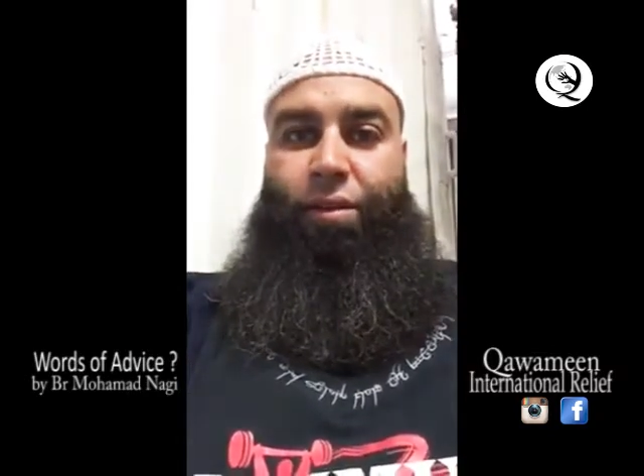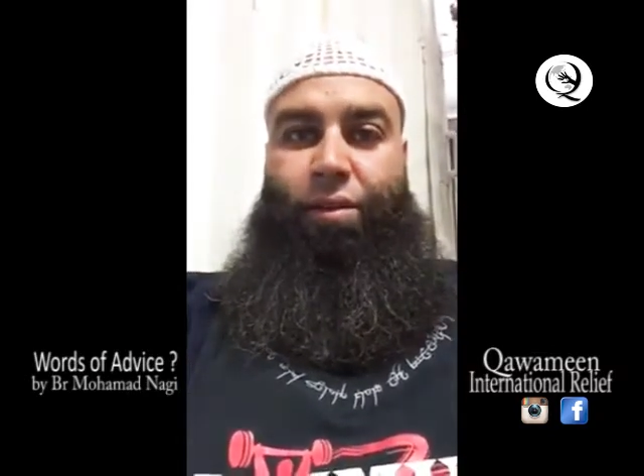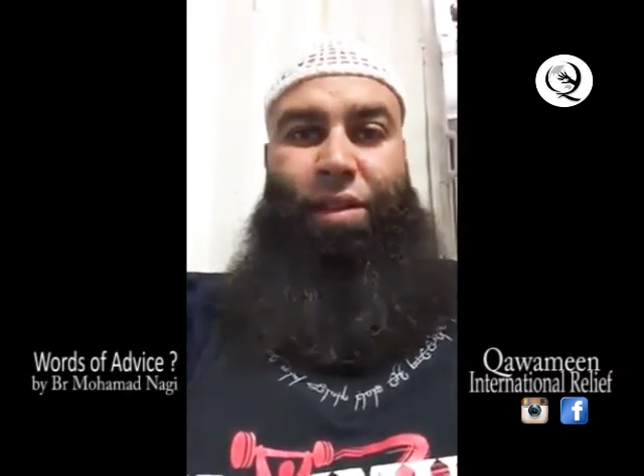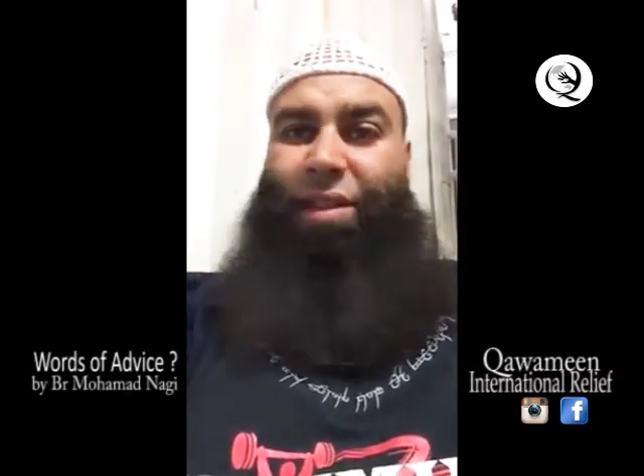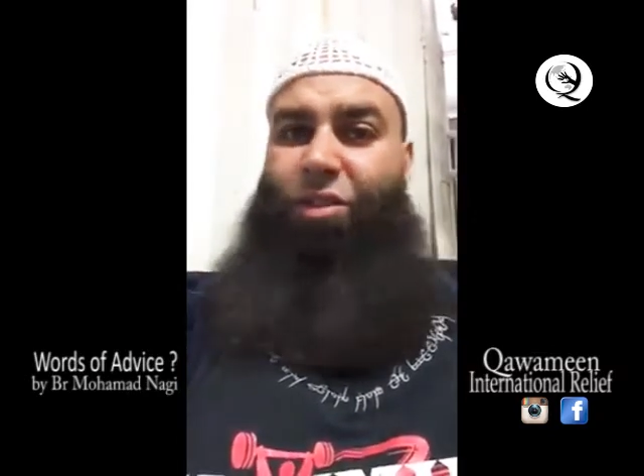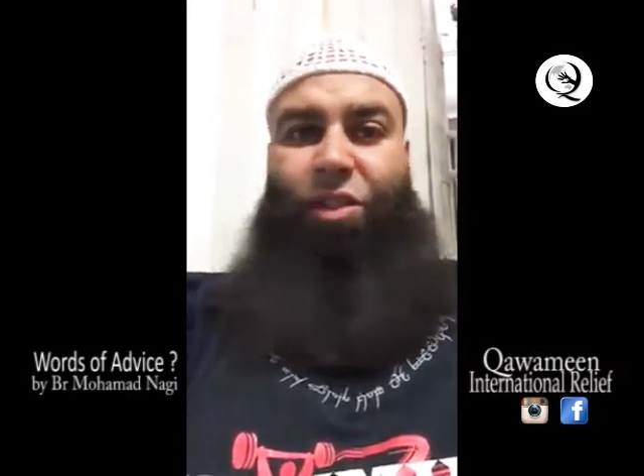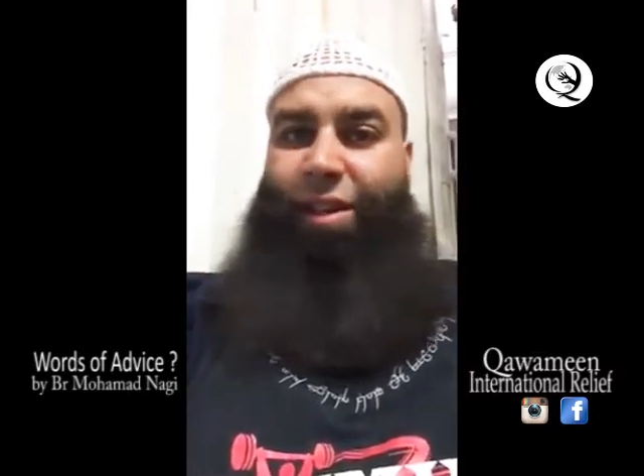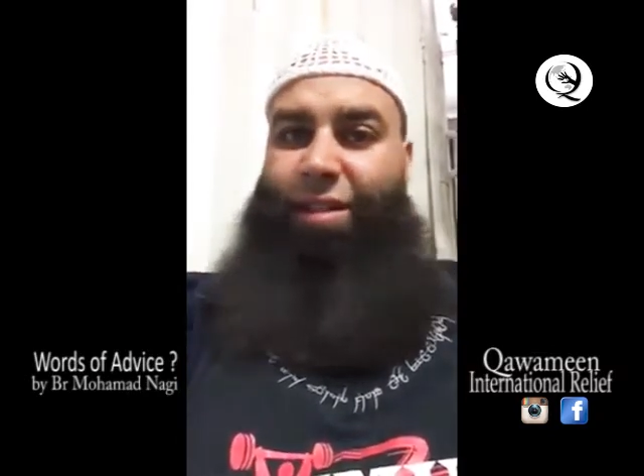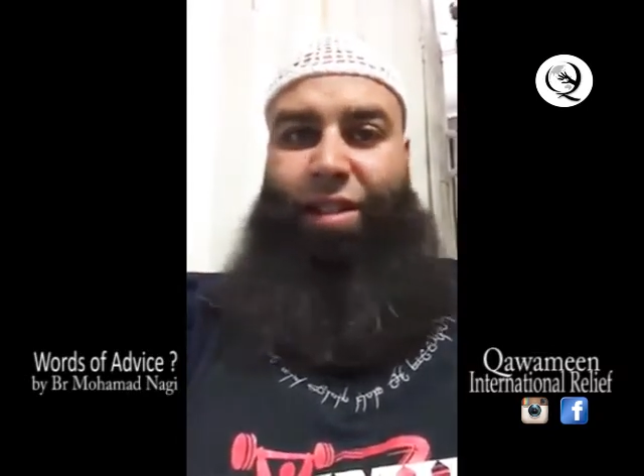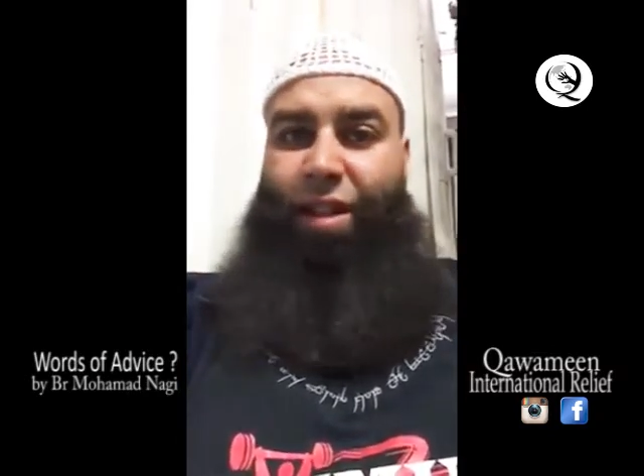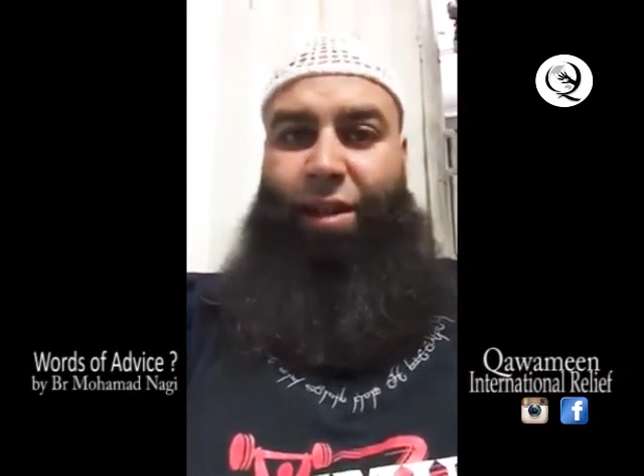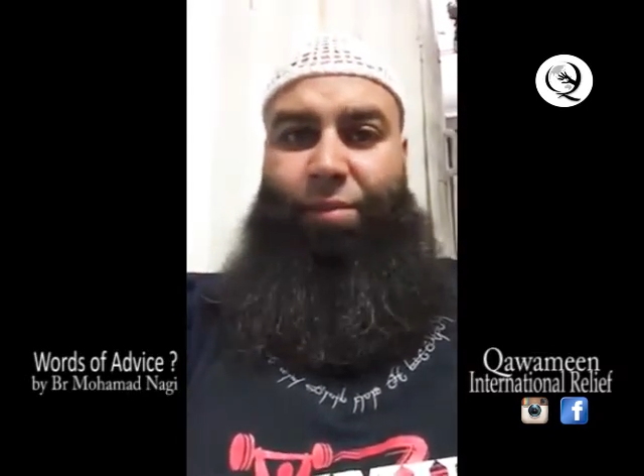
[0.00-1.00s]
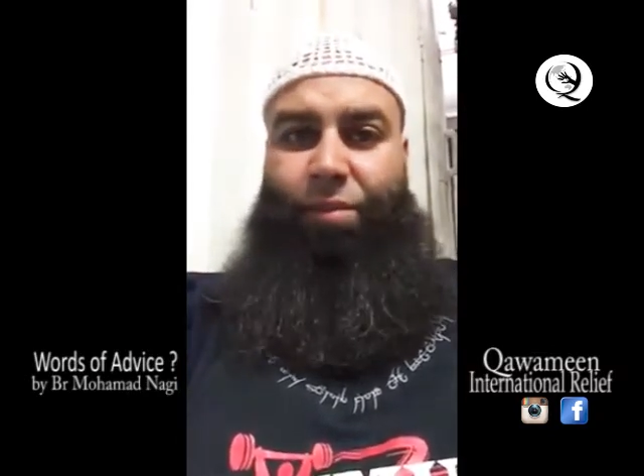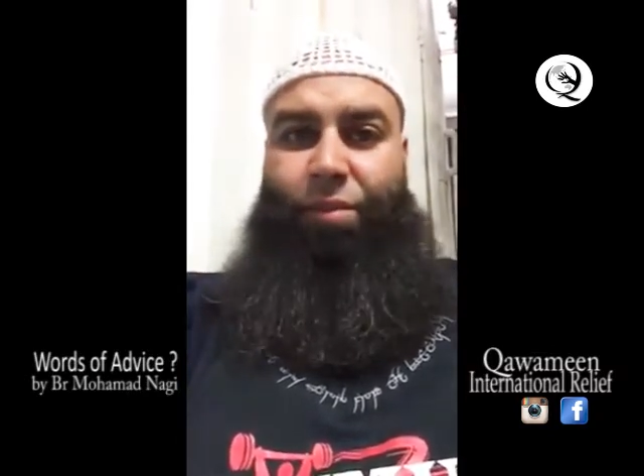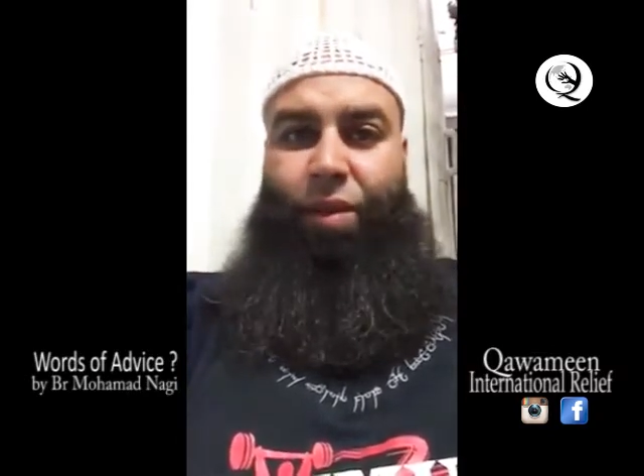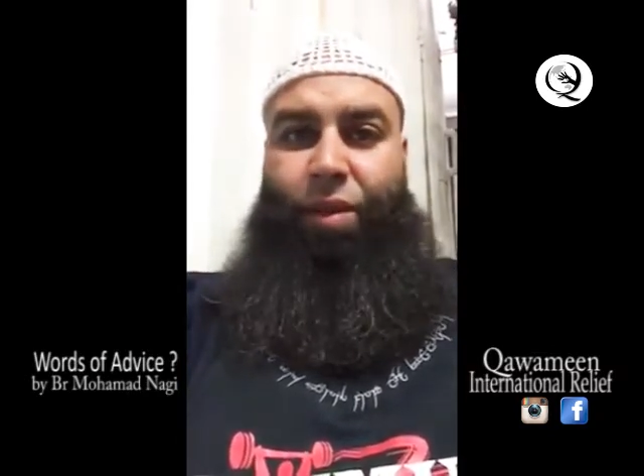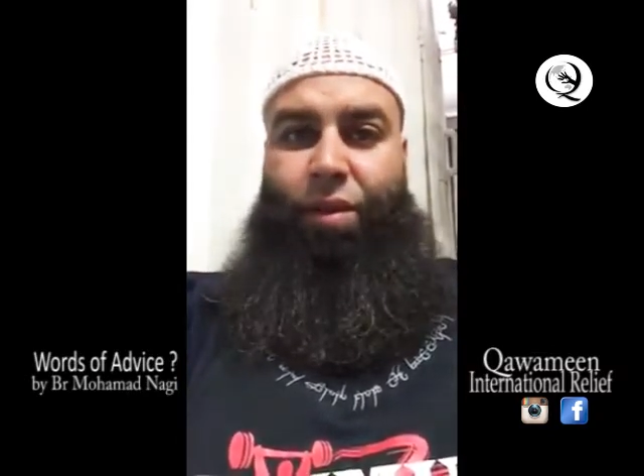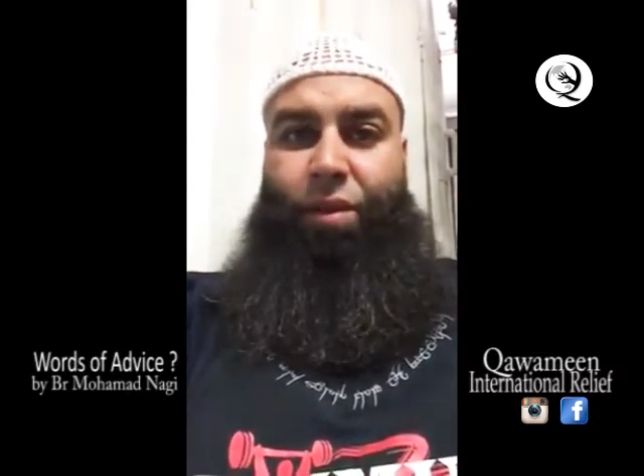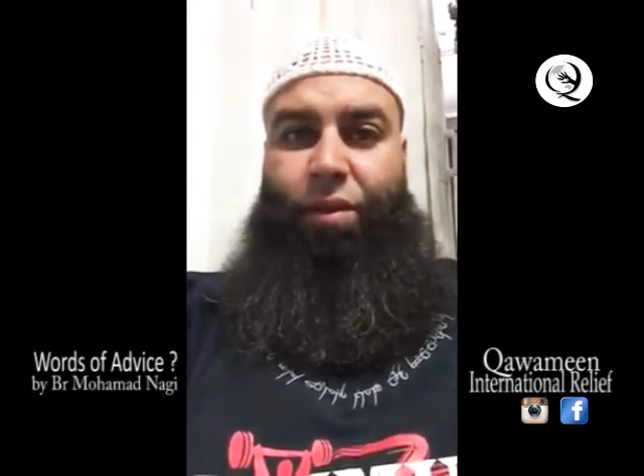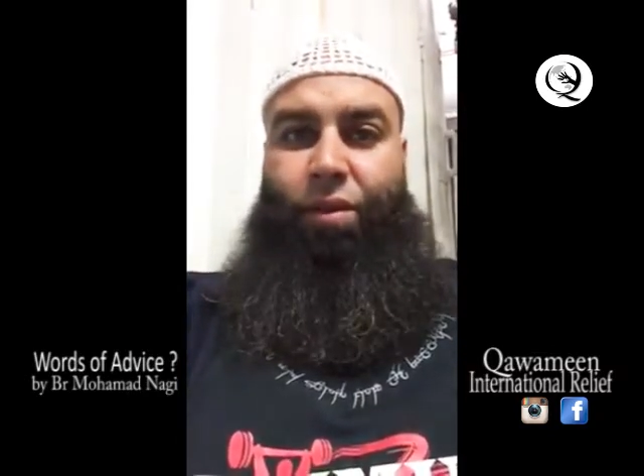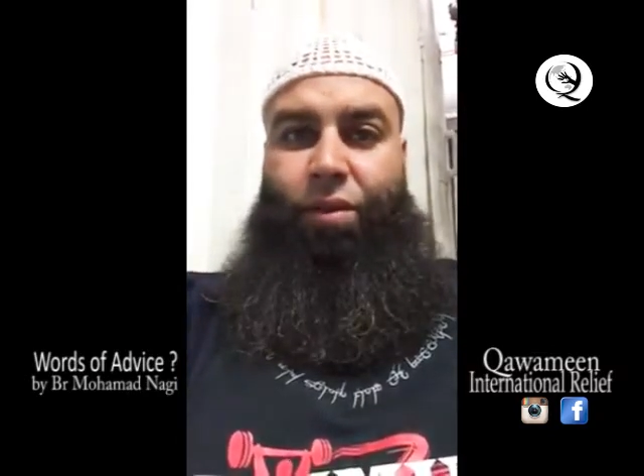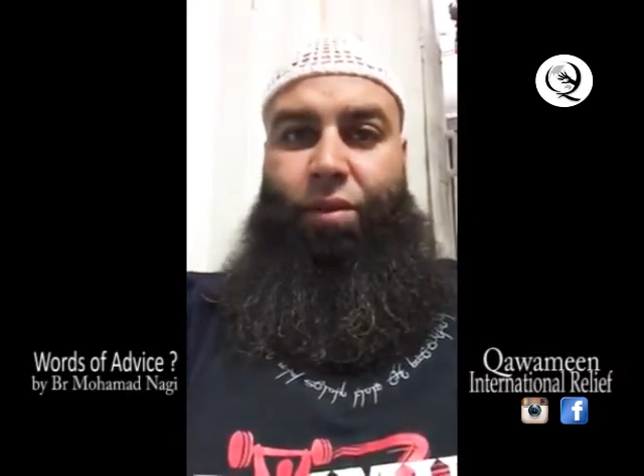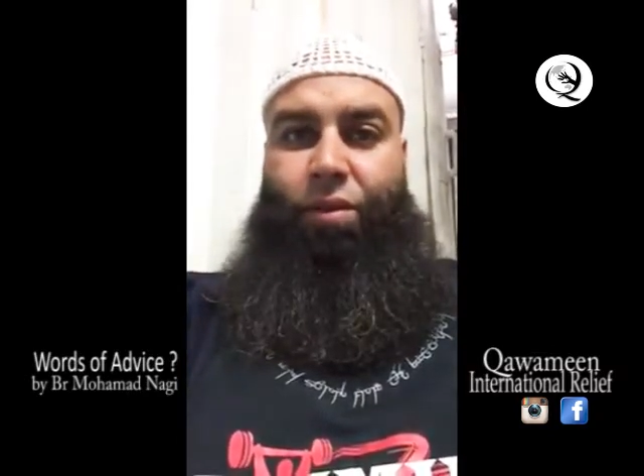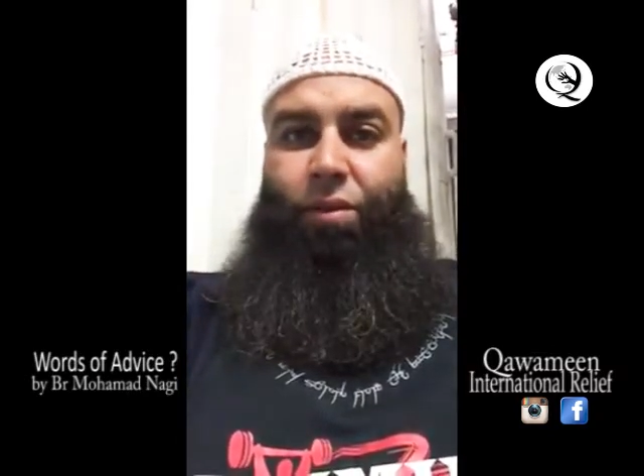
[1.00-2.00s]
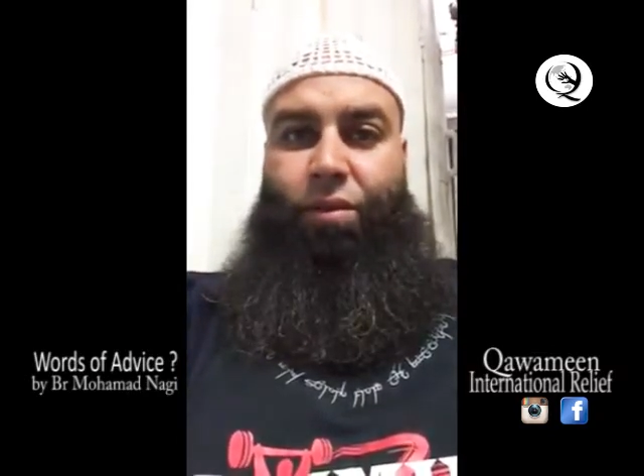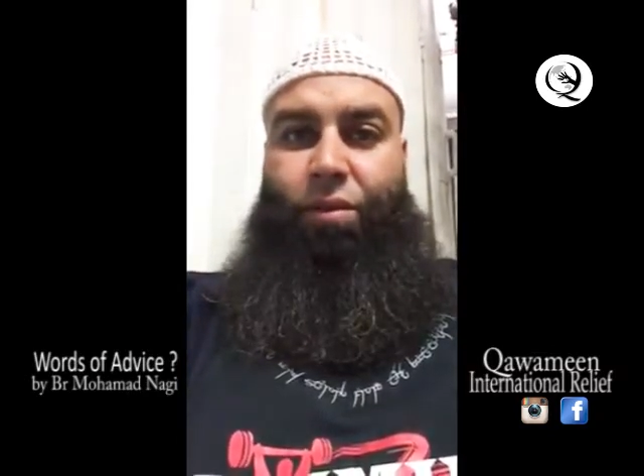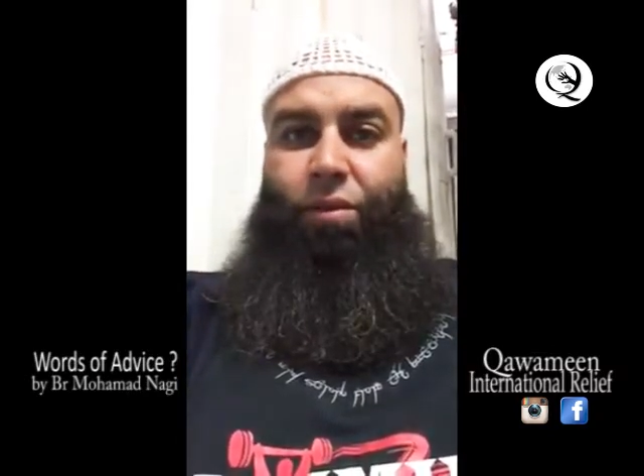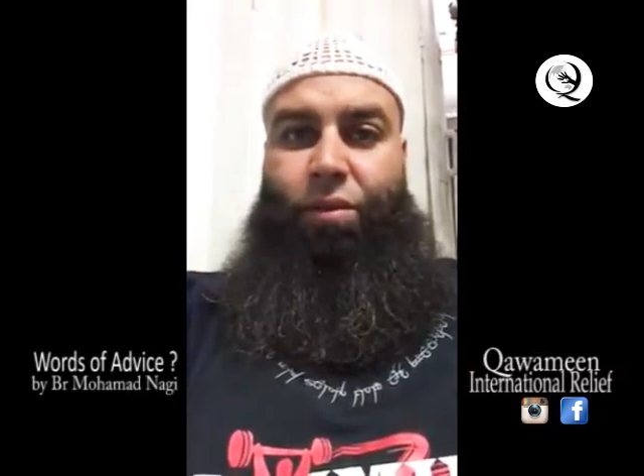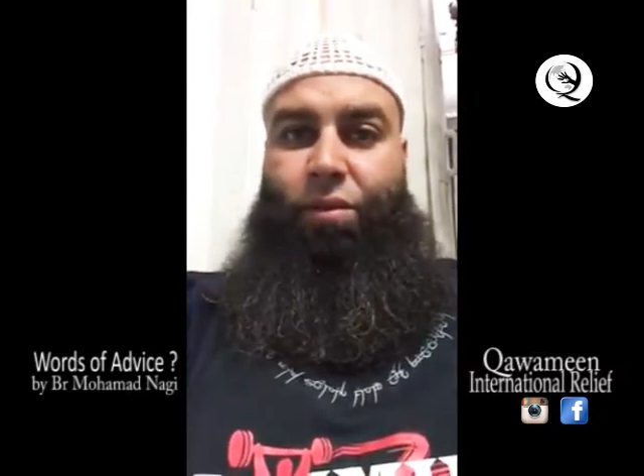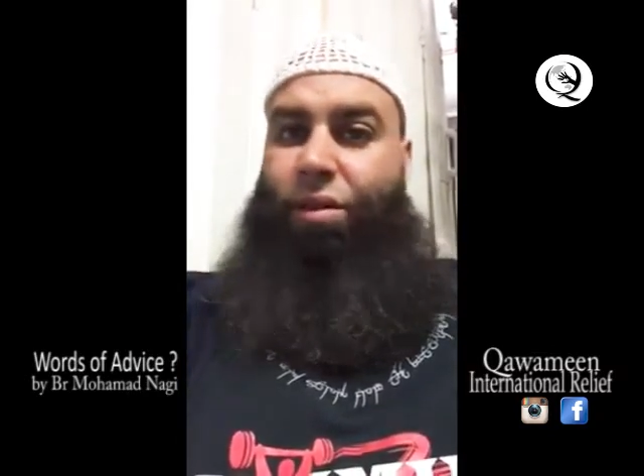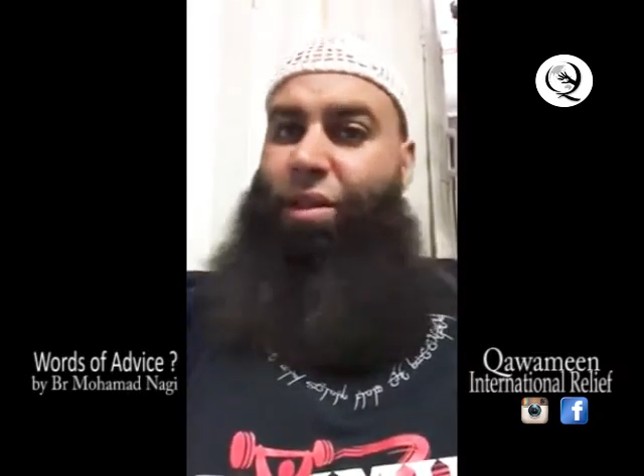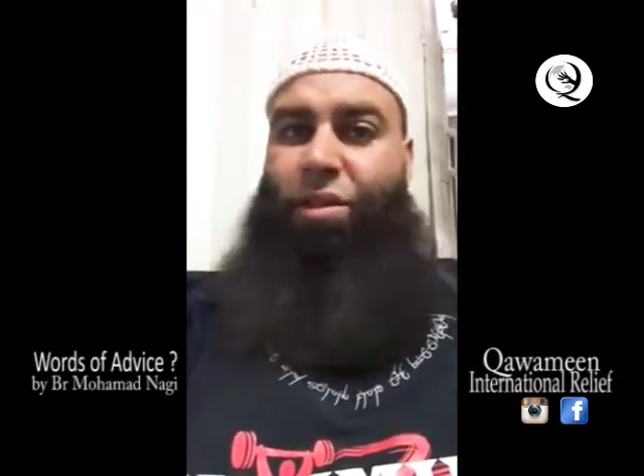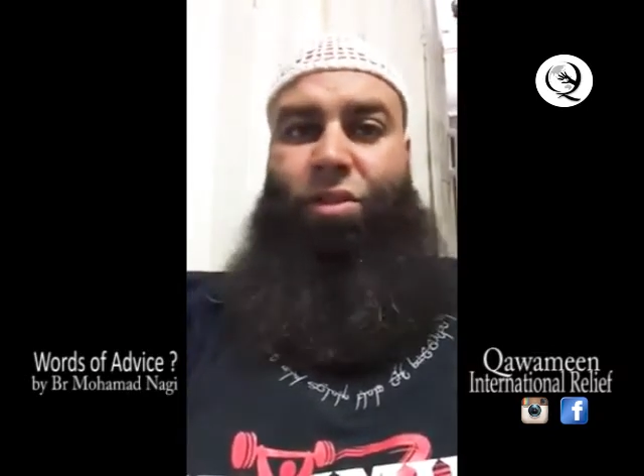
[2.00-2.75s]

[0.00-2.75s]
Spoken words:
This is not Islam. This has